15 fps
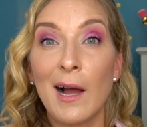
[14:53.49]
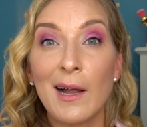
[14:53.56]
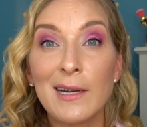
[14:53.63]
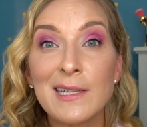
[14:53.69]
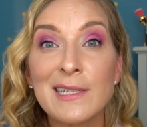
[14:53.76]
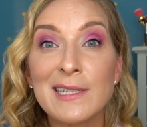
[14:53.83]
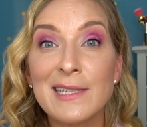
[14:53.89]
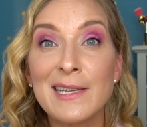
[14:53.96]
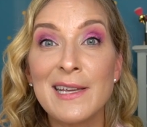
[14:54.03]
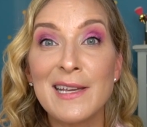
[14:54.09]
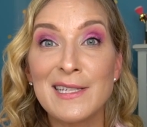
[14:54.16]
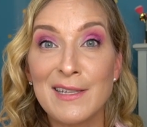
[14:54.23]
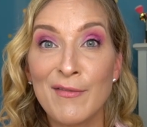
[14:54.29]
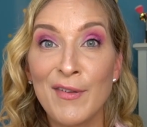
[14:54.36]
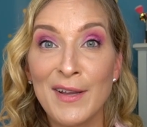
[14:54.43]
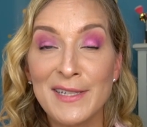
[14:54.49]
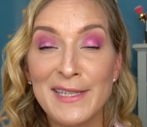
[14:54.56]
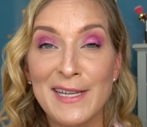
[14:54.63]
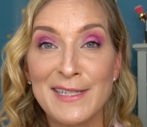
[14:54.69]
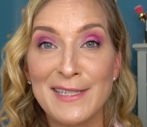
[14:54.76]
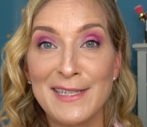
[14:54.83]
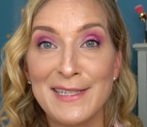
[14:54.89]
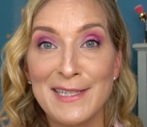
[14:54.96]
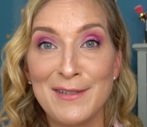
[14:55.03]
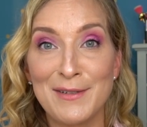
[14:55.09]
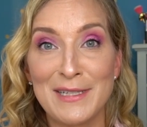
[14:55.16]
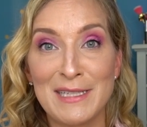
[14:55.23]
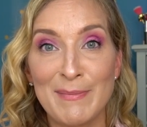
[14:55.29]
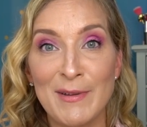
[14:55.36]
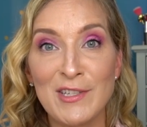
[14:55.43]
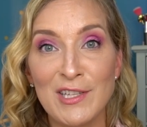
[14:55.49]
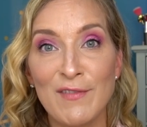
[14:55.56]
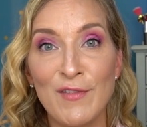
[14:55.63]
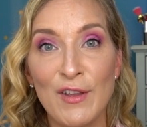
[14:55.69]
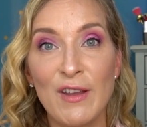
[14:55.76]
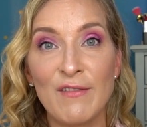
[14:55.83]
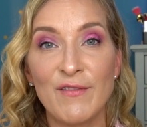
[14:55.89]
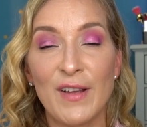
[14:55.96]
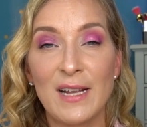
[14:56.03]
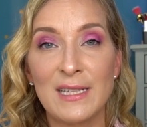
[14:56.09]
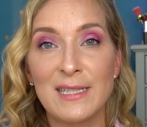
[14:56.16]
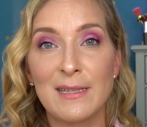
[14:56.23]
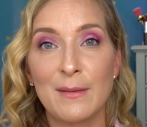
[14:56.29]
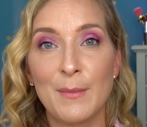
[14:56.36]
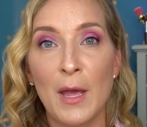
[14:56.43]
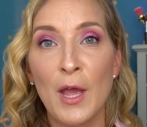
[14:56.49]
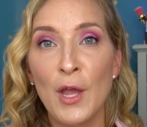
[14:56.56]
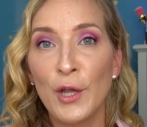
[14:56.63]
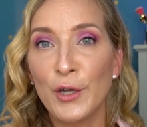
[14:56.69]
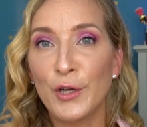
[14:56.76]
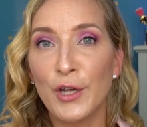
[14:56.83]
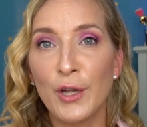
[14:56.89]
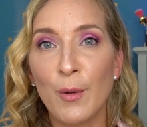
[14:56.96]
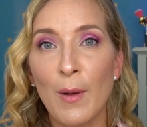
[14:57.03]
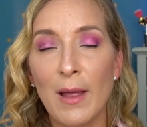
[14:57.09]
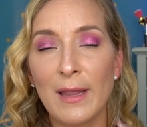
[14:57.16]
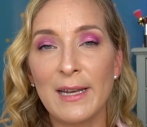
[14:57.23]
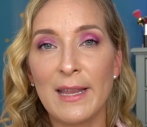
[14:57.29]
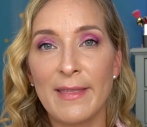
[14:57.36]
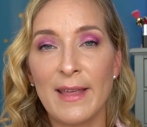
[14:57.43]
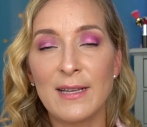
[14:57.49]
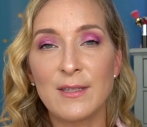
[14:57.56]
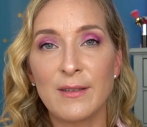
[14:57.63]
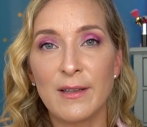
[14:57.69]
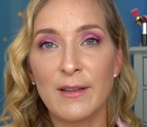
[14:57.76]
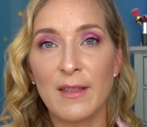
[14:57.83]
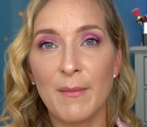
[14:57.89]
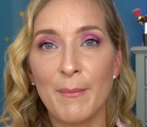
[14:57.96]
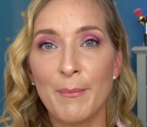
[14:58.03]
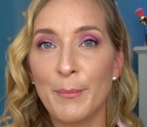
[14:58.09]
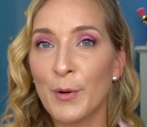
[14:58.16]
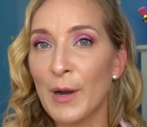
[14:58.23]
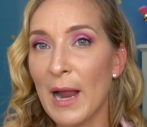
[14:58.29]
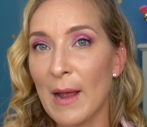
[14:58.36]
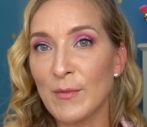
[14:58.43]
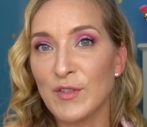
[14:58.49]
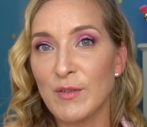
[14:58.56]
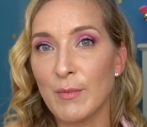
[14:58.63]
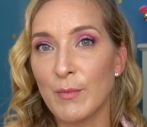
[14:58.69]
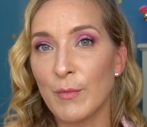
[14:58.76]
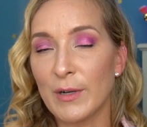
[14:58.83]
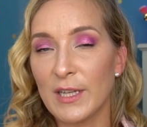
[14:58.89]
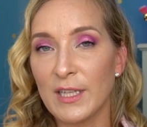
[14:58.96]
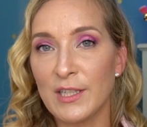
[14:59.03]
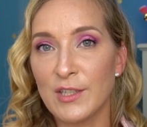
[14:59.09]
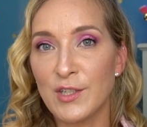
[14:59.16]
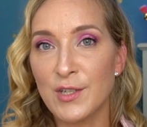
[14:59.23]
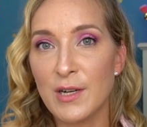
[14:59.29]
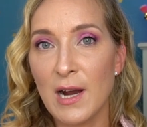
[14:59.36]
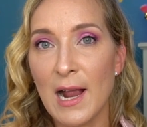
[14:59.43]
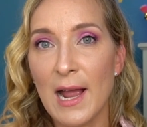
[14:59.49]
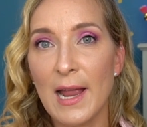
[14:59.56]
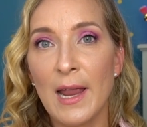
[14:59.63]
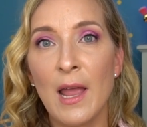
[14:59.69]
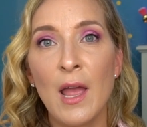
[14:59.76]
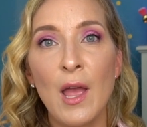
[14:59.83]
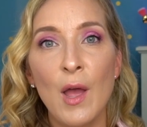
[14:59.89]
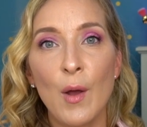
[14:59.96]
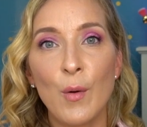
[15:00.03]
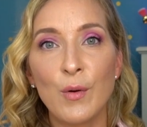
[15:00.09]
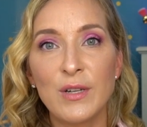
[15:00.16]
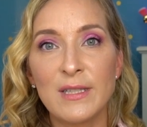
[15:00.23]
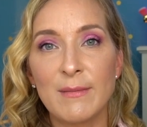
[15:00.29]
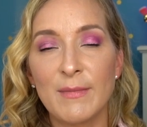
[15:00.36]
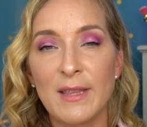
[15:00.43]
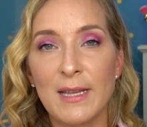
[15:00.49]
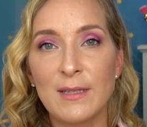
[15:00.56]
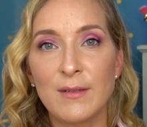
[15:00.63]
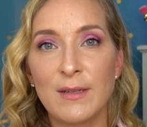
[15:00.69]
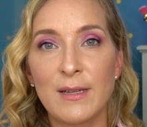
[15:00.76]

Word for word: honestly is a fantastic deal, especially if you can find some good quality things on there that perhaps you've been wanting to try or some things